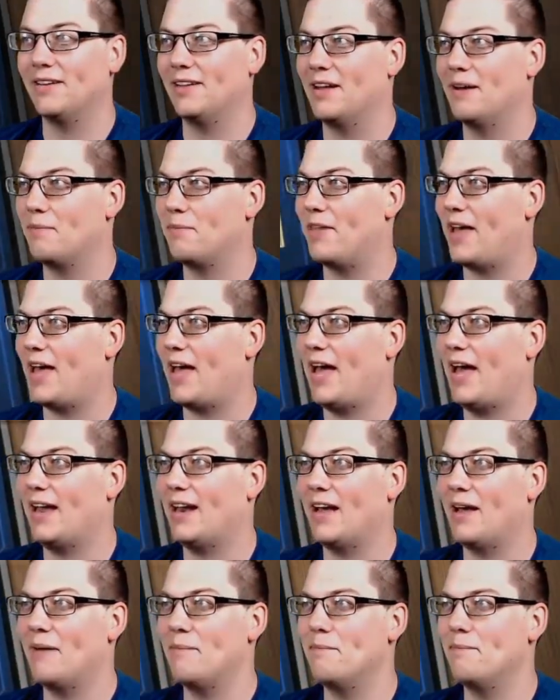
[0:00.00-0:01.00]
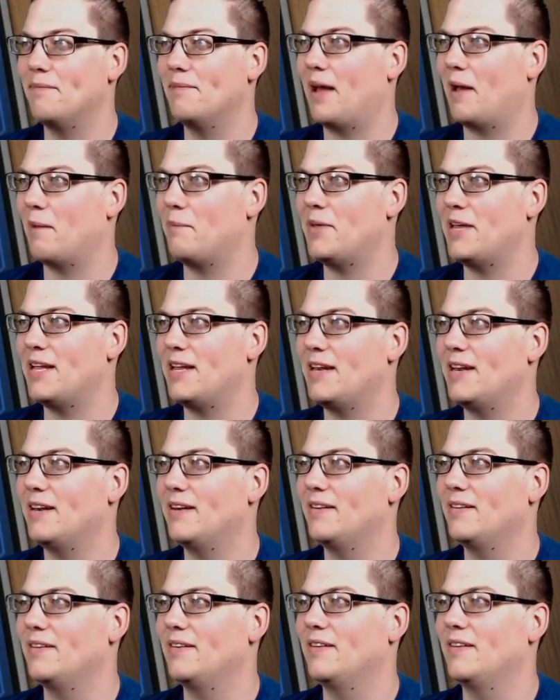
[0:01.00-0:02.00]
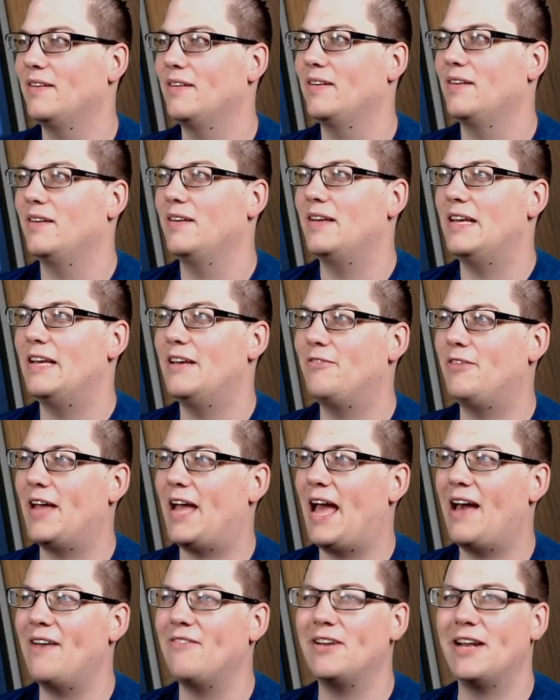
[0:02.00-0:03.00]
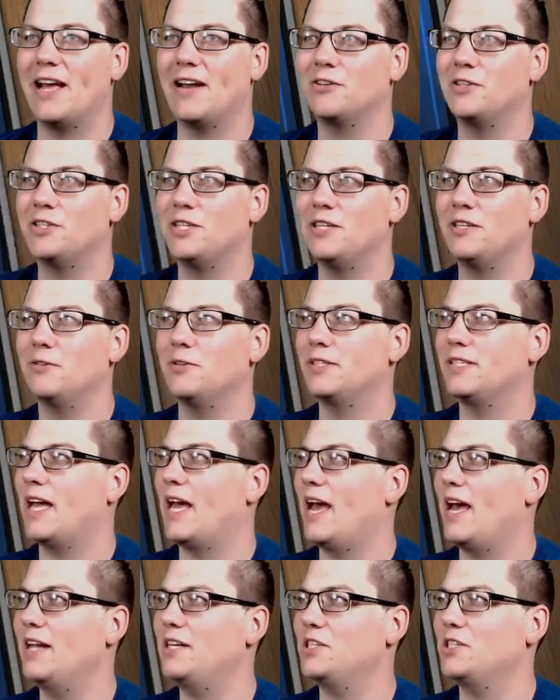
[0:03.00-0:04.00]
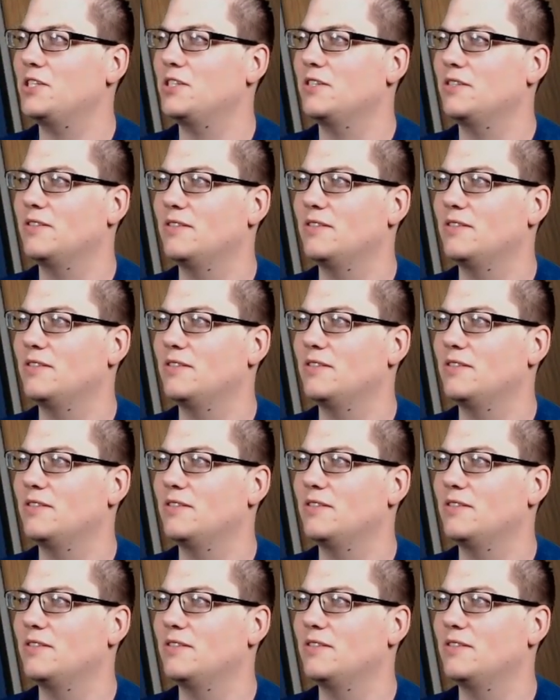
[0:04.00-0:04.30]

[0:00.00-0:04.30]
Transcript: up that. I mean, if they have an energy to attach,